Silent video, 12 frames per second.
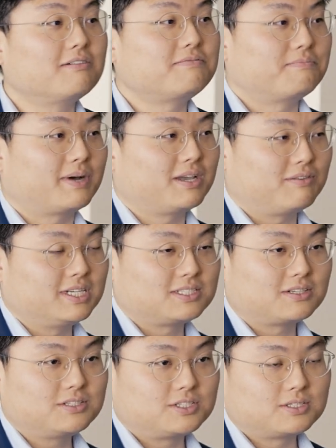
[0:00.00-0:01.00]
of my
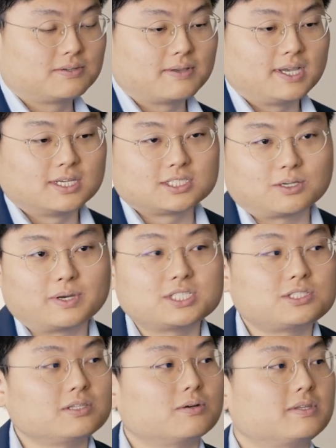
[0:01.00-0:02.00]
research? So
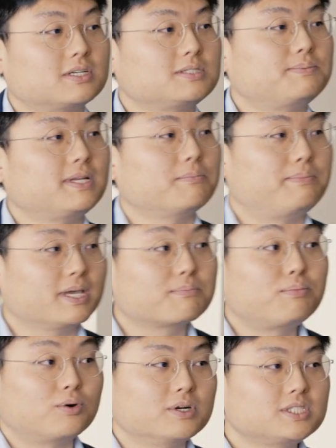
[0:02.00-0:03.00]
as you know, there's been a
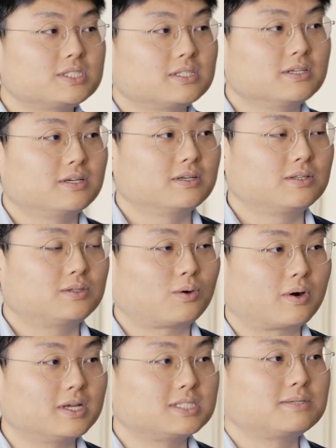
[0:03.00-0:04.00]
big push
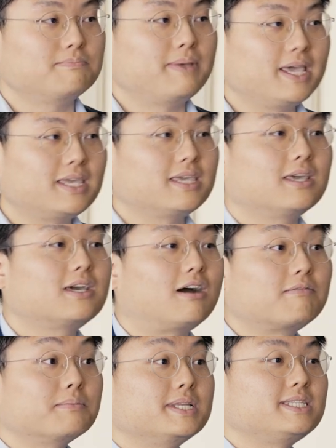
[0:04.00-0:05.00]
towards making
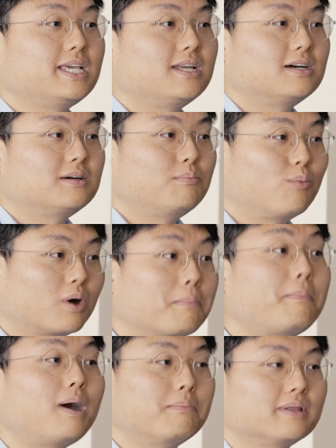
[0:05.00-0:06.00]
government data more
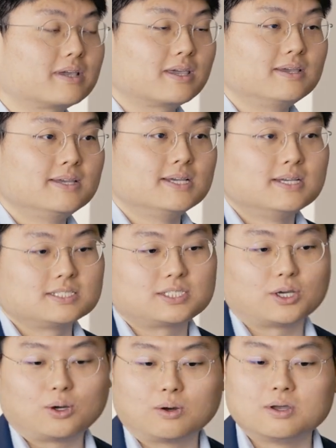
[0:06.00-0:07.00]
public.
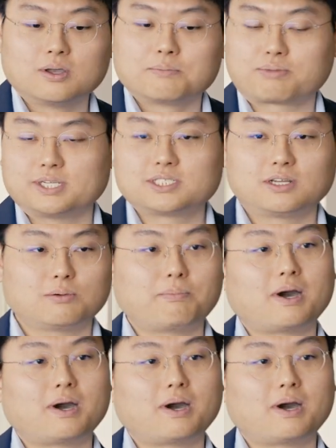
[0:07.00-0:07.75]
So President